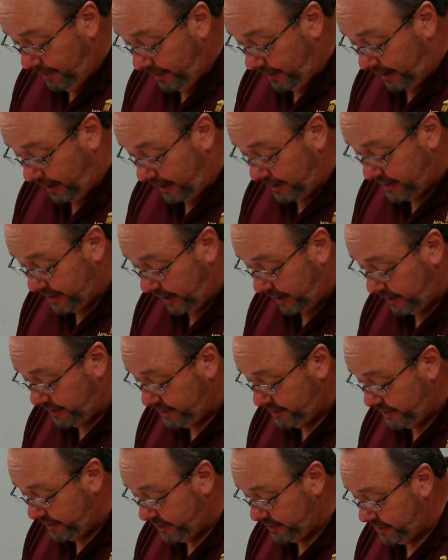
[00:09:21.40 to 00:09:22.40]
that I
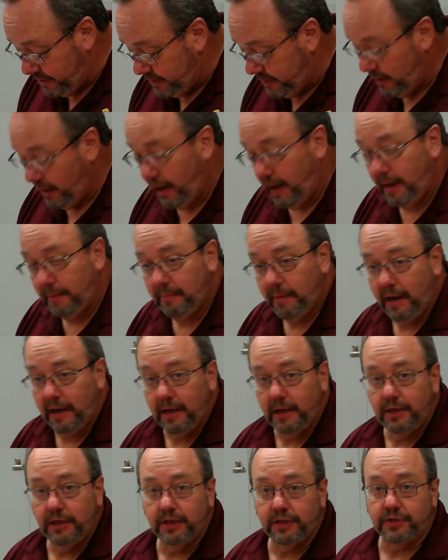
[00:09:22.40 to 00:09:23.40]
changed this, and my
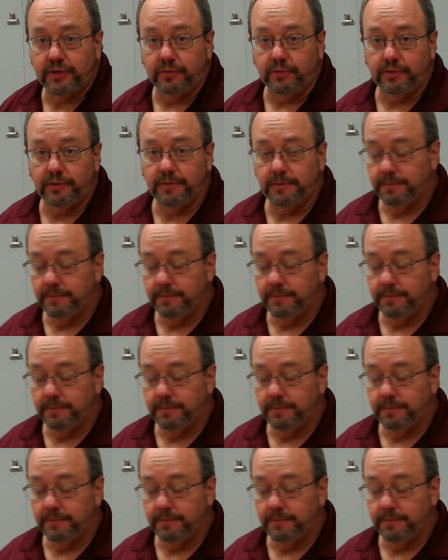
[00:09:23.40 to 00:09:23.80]
initials.